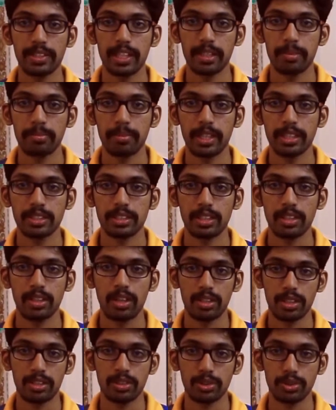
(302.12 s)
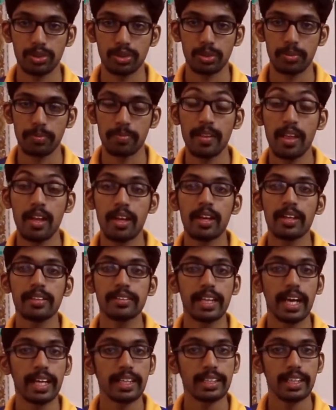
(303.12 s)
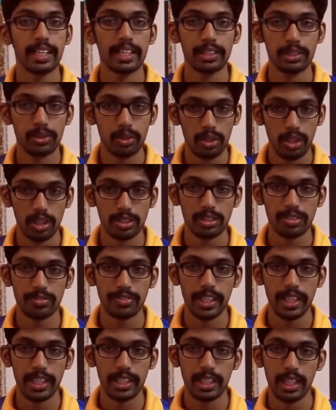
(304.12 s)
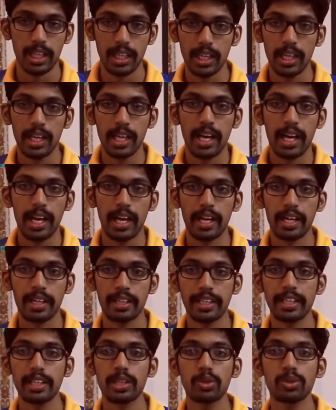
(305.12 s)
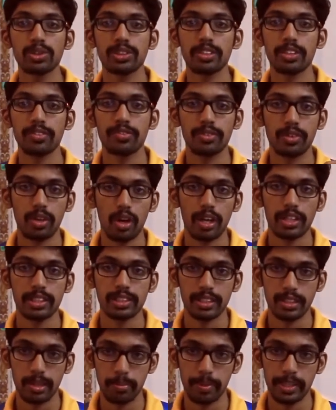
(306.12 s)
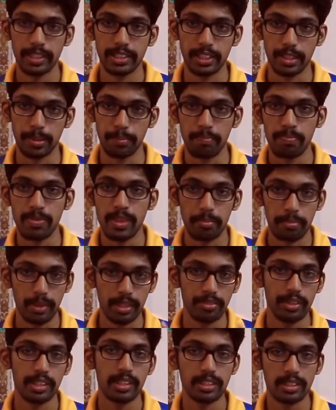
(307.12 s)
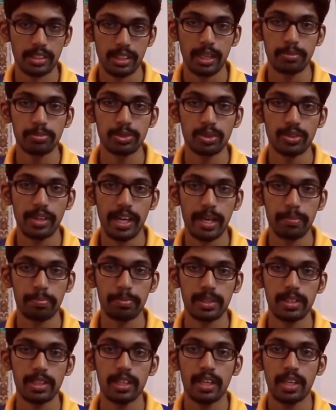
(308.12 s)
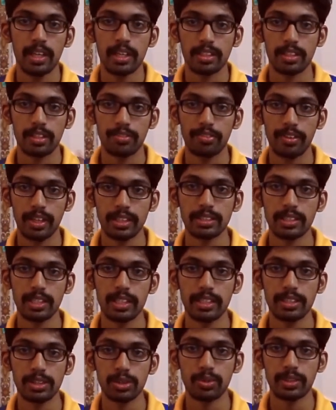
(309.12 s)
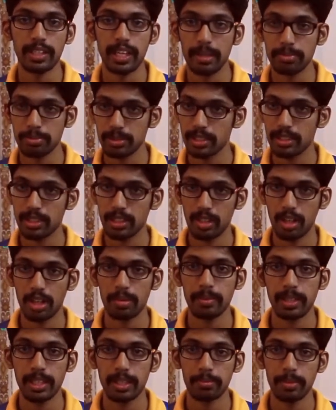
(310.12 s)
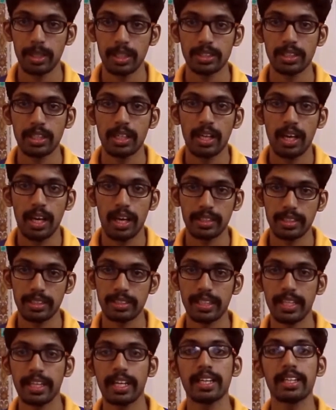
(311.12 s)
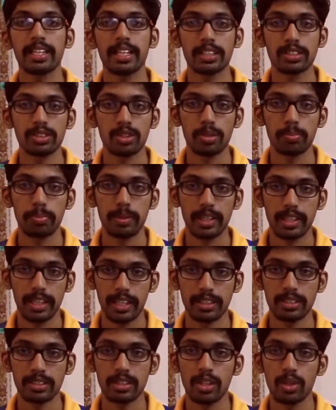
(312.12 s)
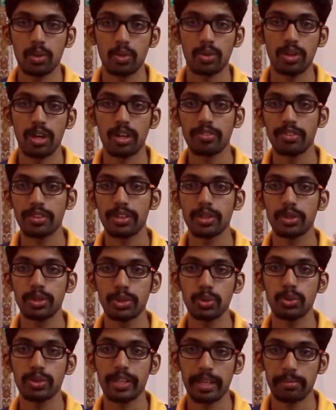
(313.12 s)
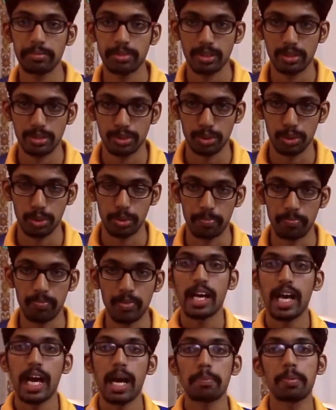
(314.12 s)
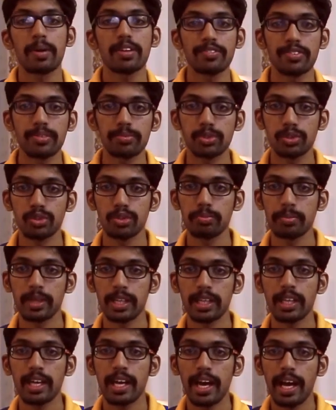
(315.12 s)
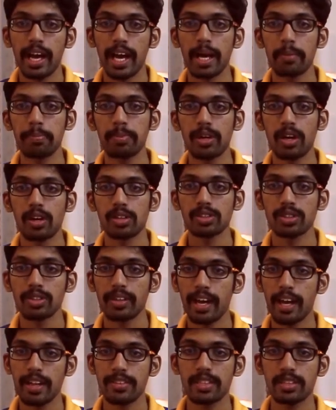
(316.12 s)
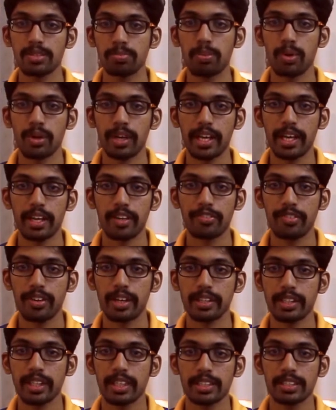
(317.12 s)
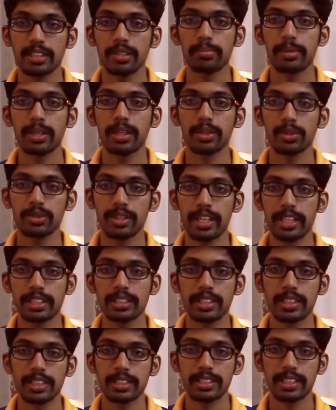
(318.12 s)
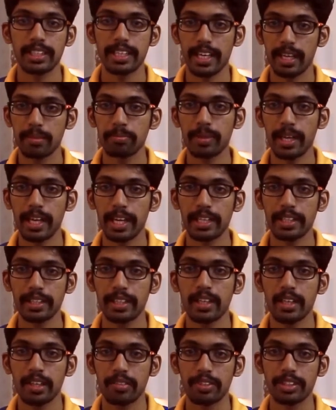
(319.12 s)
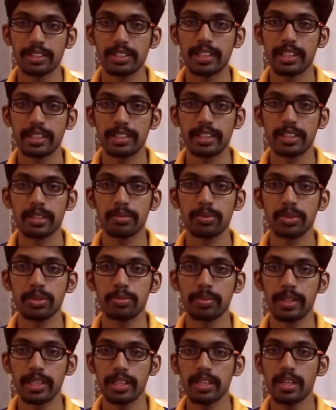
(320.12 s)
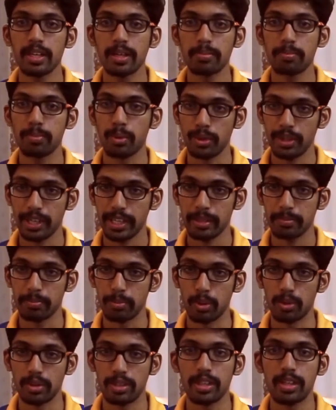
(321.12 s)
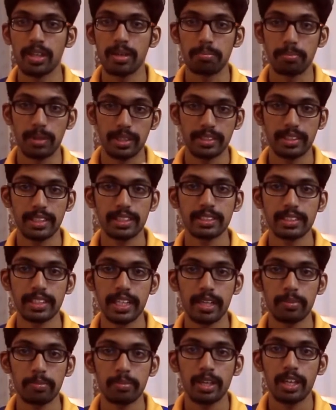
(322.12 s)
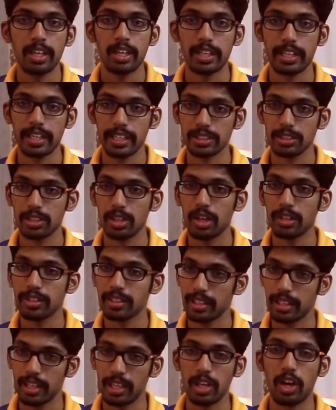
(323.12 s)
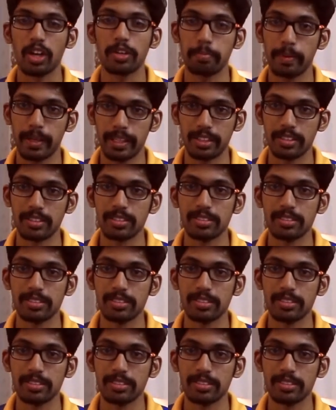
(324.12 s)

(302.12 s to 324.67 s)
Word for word: the image in order to zoom. That led to loss of data and inclusion of noise in the picture. But when it comes to Apple, the first lens would capture the normal image and the second telescopic lens would offer you two times zoom. Apart from zooming, Apple also had this bokeh effect similar to the HTC M8 which they termed to be portrait mode. But this time it has got a lot better.